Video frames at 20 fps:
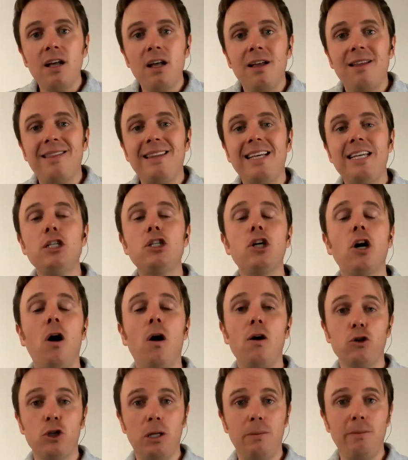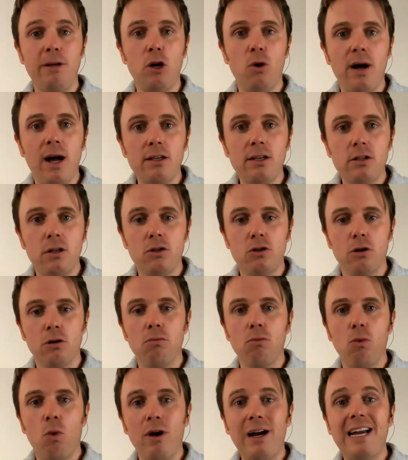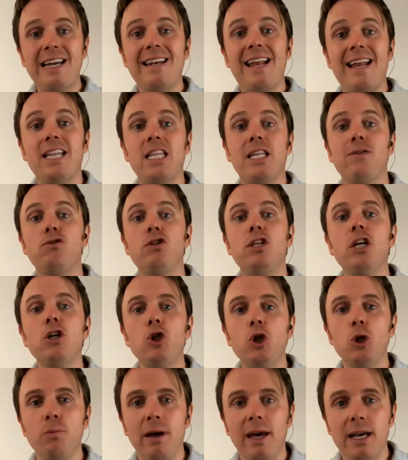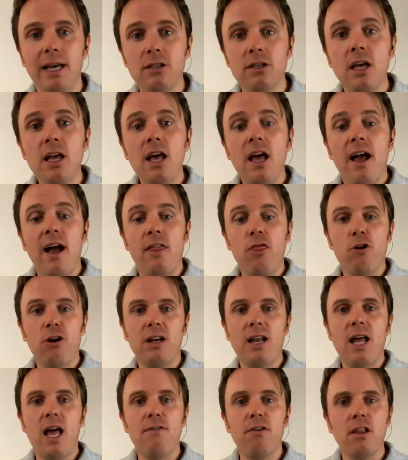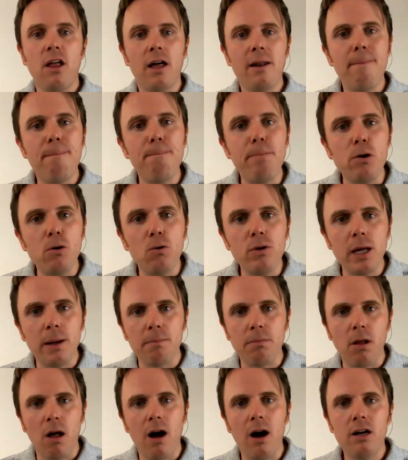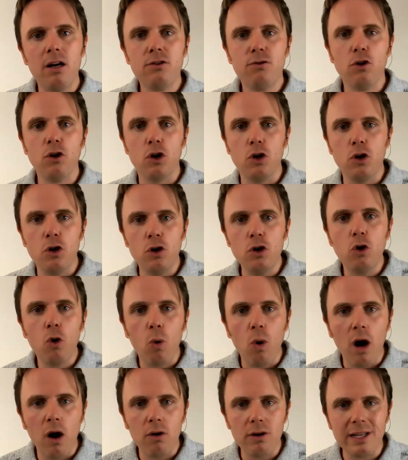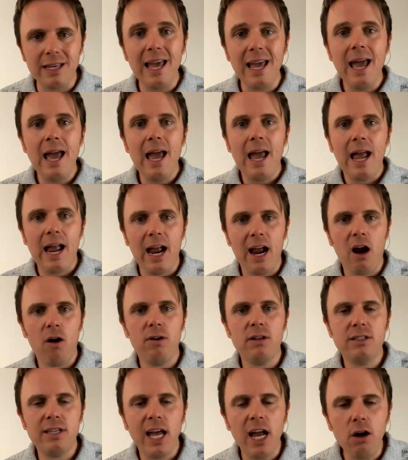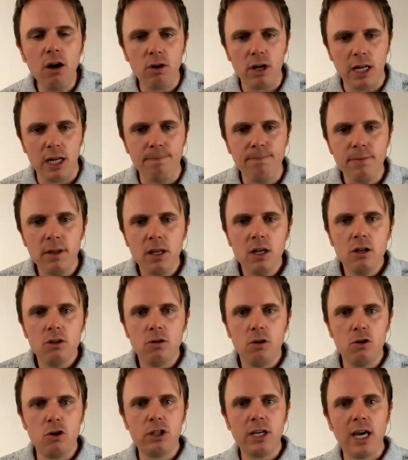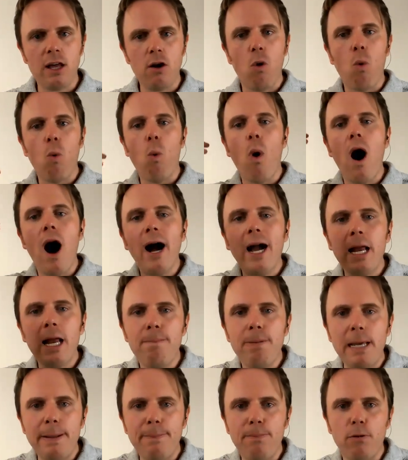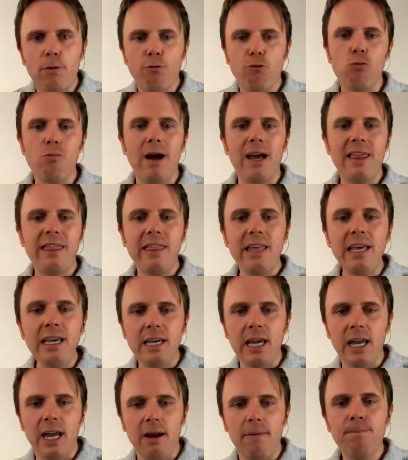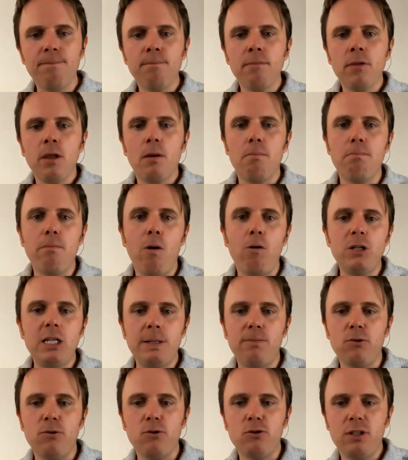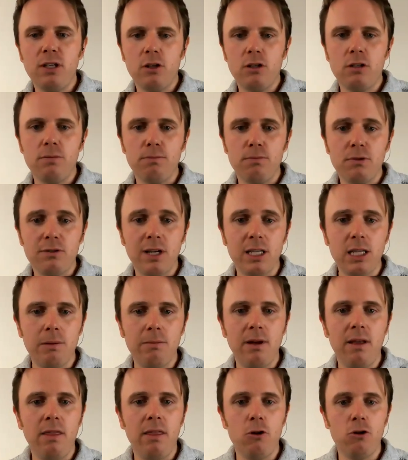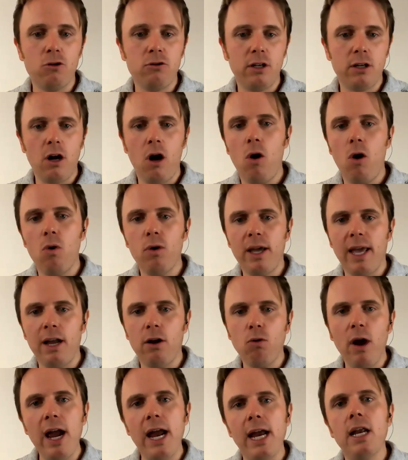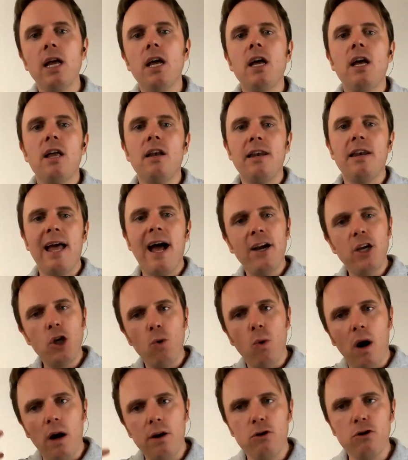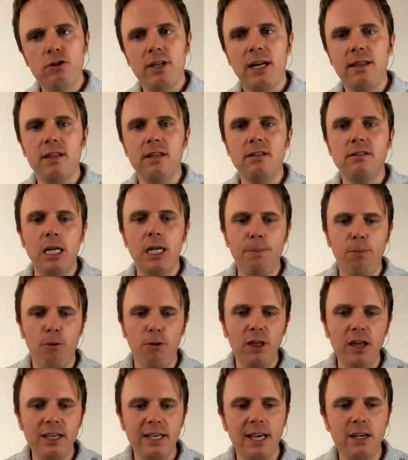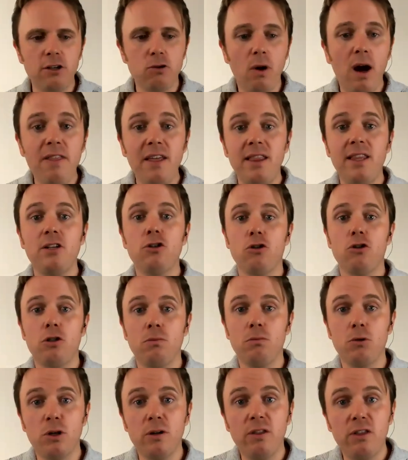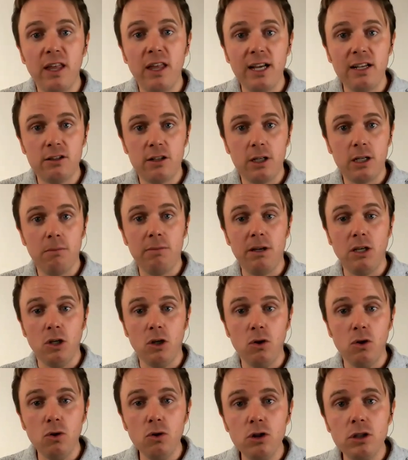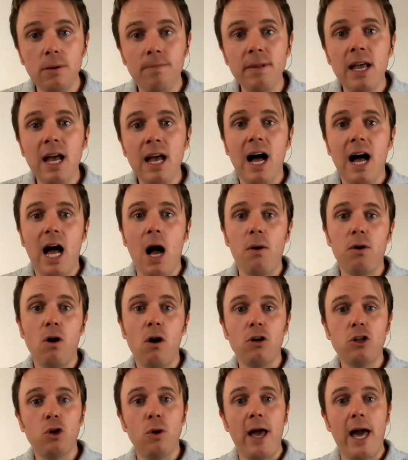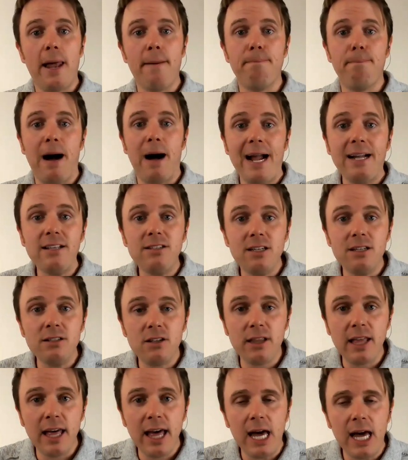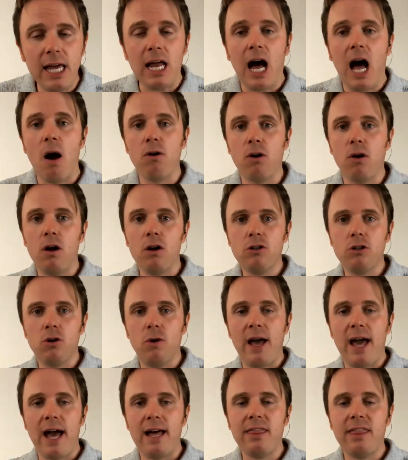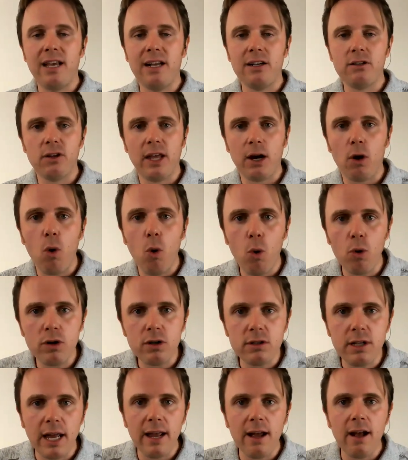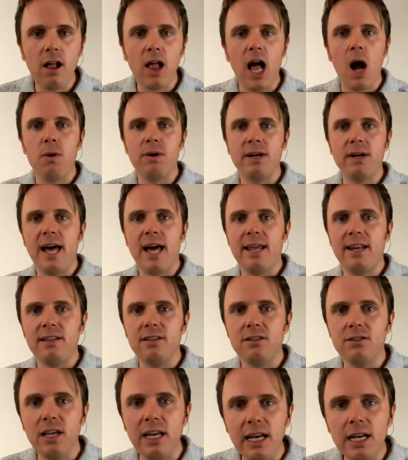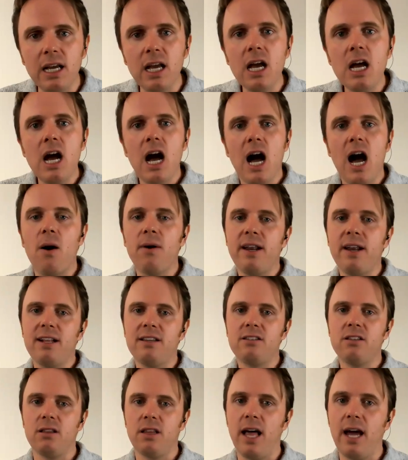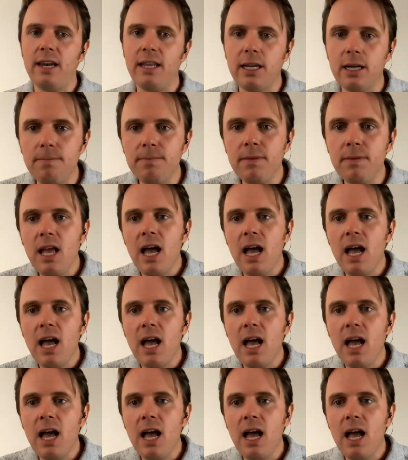These collagen amino acids are more connective tissue based, and they're going to have a lot of building blocks for good quality hair integrity. So just kind of walking people through my thinking. Most people see this supplement and they're just like, oh, okay, great. Now you understand the deeper thinking. So I think these are some good things that can be used. I would also add biotin to that. I would also add things like horsetail. I would add in zinc. I would add selenium.